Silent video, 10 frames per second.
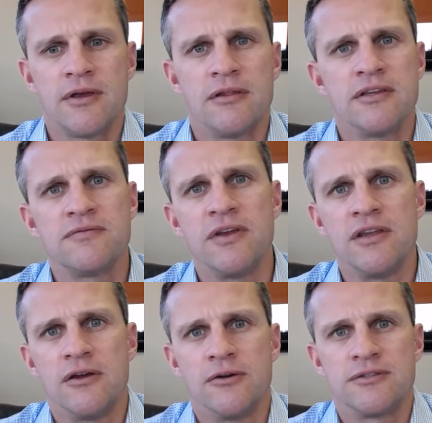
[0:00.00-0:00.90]
This
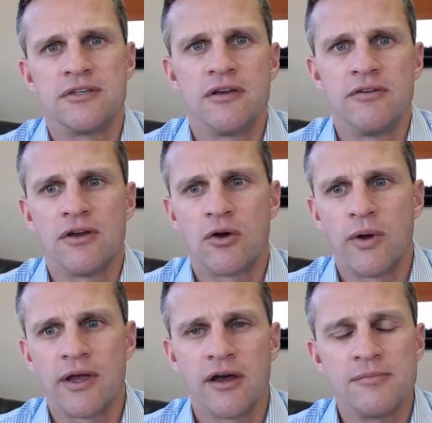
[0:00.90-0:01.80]
video is to give you a
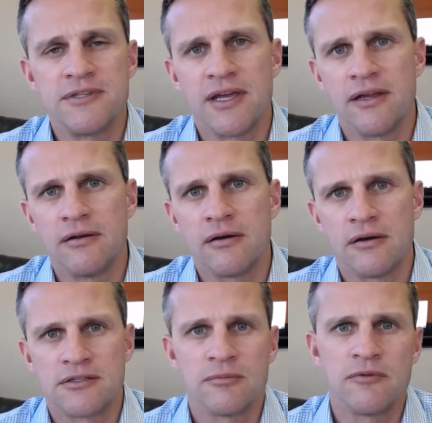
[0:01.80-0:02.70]
quick update
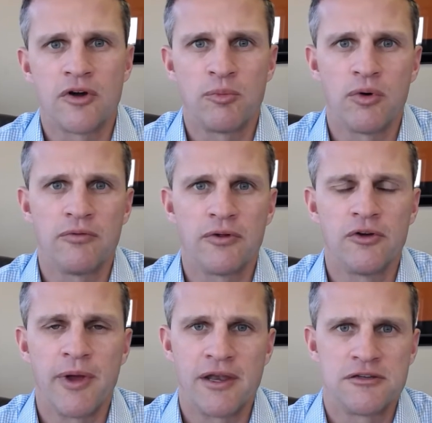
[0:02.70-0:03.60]
on some of our portfolio
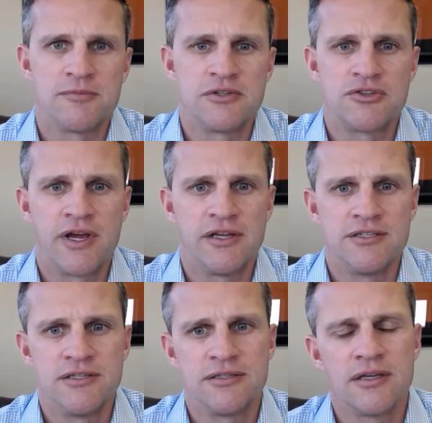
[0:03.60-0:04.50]
management
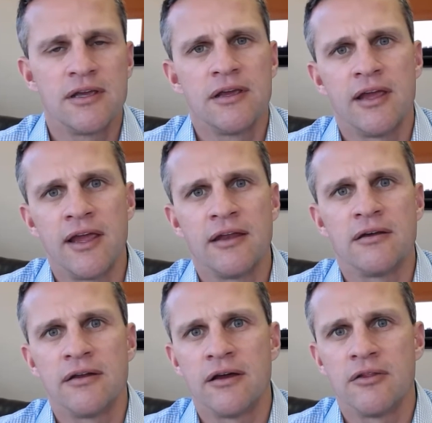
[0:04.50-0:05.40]
strategies and
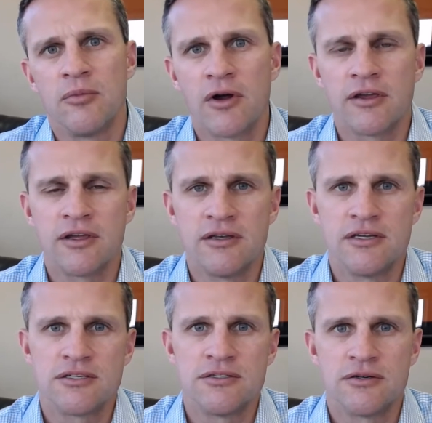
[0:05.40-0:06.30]
on how the market
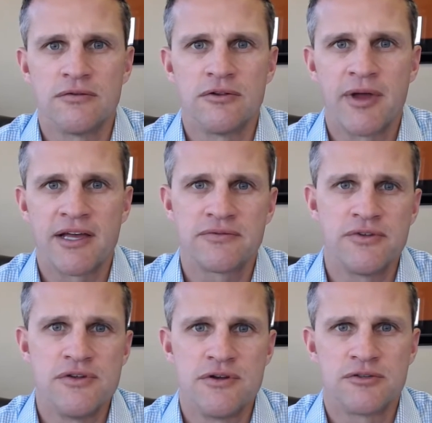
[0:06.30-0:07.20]
conditions over the past
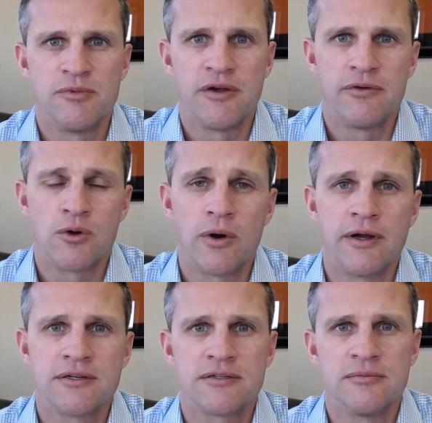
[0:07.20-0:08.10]
few years may
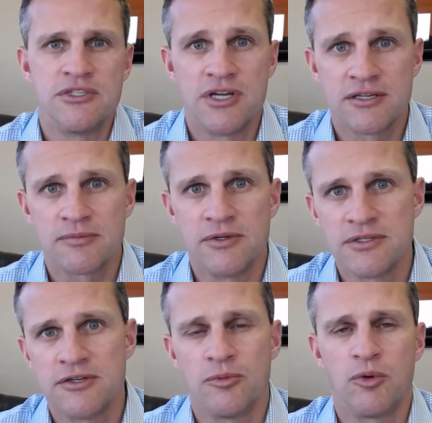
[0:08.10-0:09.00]
require some adjustments
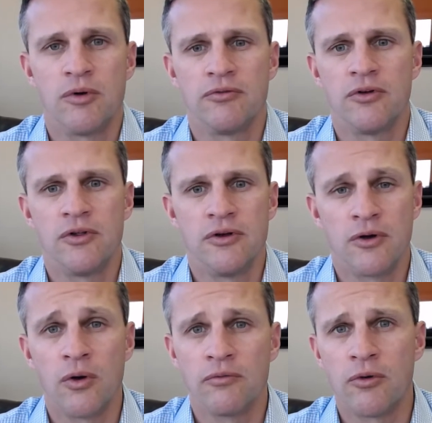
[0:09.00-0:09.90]
to your portfolio
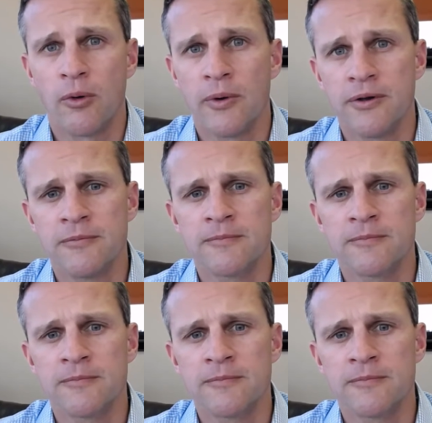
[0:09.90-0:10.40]
going forward.